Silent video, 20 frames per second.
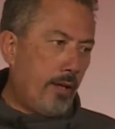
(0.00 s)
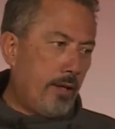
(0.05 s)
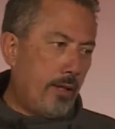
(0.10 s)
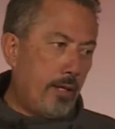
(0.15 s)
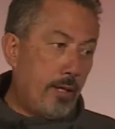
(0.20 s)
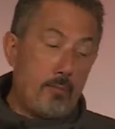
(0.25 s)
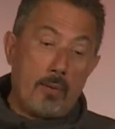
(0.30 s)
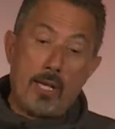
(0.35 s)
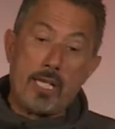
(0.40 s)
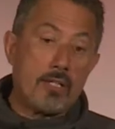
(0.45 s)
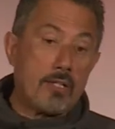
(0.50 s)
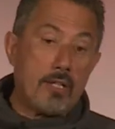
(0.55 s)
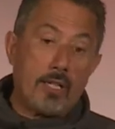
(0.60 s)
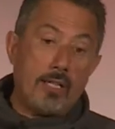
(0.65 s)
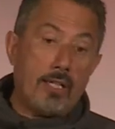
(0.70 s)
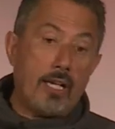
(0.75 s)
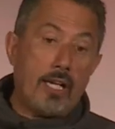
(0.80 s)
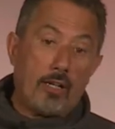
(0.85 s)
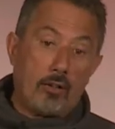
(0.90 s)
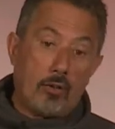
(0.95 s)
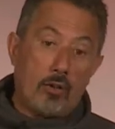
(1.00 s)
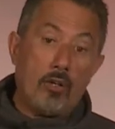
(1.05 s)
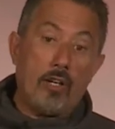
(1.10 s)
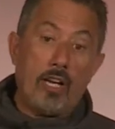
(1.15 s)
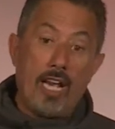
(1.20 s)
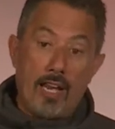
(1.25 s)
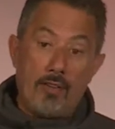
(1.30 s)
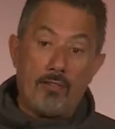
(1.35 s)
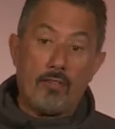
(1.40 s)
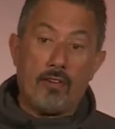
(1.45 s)
the best thing that
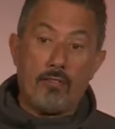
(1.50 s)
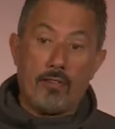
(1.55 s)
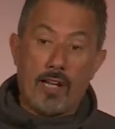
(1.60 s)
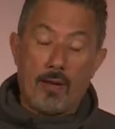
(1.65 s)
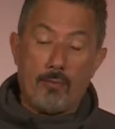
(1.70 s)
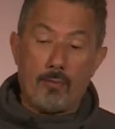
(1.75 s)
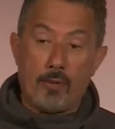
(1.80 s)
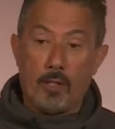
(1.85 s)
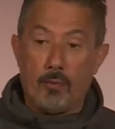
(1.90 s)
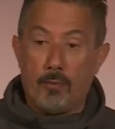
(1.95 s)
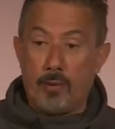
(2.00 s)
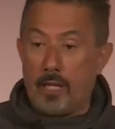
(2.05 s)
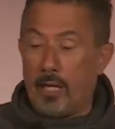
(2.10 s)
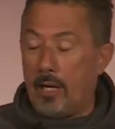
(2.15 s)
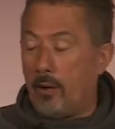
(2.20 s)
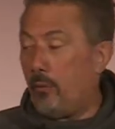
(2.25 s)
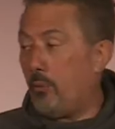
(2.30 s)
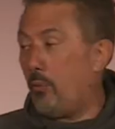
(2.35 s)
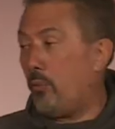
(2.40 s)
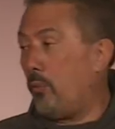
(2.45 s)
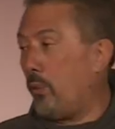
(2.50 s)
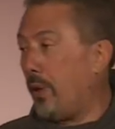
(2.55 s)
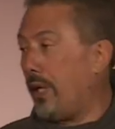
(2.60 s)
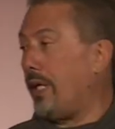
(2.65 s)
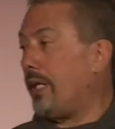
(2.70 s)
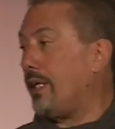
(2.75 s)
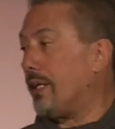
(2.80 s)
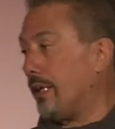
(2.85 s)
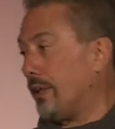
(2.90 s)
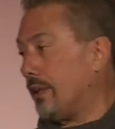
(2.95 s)
could ever have happened to me. Now, when
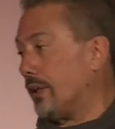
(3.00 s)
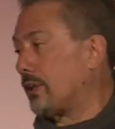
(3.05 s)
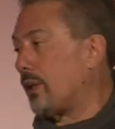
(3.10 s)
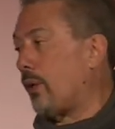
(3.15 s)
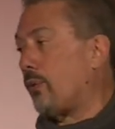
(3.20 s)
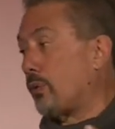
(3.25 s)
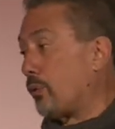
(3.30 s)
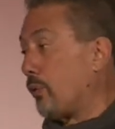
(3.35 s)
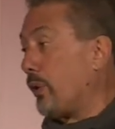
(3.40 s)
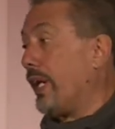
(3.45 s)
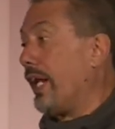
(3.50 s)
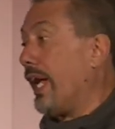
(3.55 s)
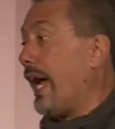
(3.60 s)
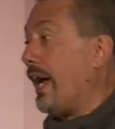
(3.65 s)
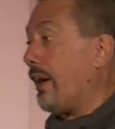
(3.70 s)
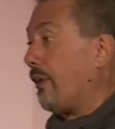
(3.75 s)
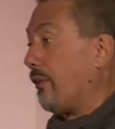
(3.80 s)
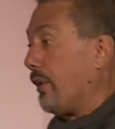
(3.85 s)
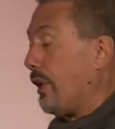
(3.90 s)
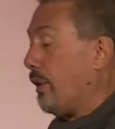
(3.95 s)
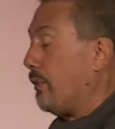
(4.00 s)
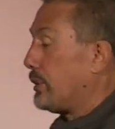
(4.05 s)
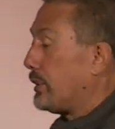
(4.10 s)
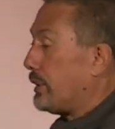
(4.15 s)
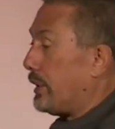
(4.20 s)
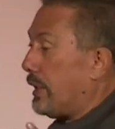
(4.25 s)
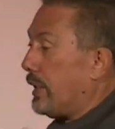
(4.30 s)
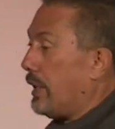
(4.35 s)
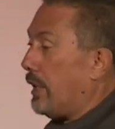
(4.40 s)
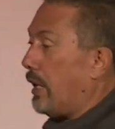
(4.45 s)
he did this, I was really angry. I was
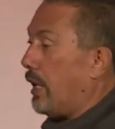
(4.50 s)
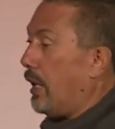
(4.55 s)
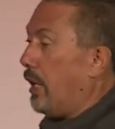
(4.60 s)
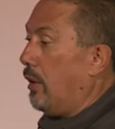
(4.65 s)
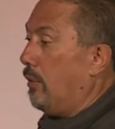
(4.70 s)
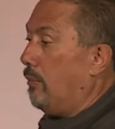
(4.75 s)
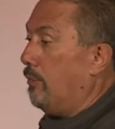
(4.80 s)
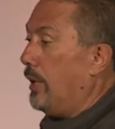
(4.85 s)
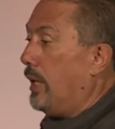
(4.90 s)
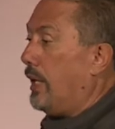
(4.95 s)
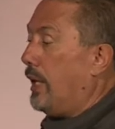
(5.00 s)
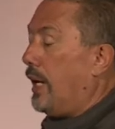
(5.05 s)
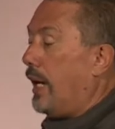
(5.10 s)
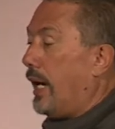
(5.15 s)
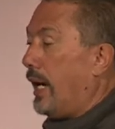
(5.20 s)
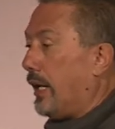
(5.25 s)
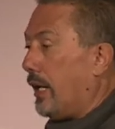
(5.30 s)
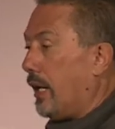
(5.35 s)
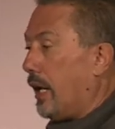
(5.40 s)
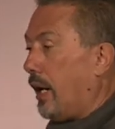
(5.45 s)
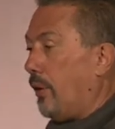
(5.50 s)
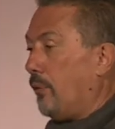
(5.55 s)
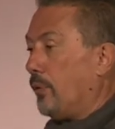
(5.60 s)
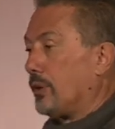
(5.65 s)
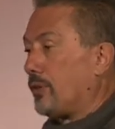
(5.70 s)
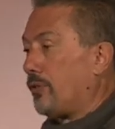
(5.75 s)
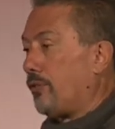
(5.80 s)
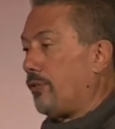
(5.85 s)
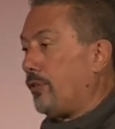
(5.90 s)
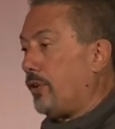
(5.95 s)
sitting at home and I
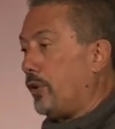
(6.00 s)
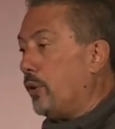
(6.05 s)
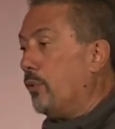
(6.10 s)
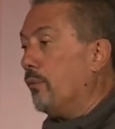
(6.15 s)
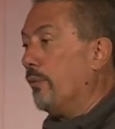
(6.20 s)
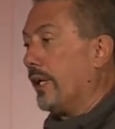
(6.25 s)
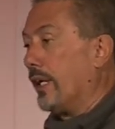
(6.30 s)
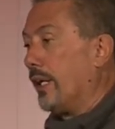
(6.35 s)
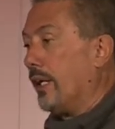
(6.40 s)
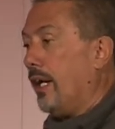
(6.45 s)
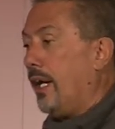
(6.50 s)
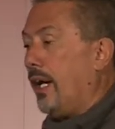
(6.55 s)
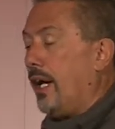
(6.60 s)
was fuming.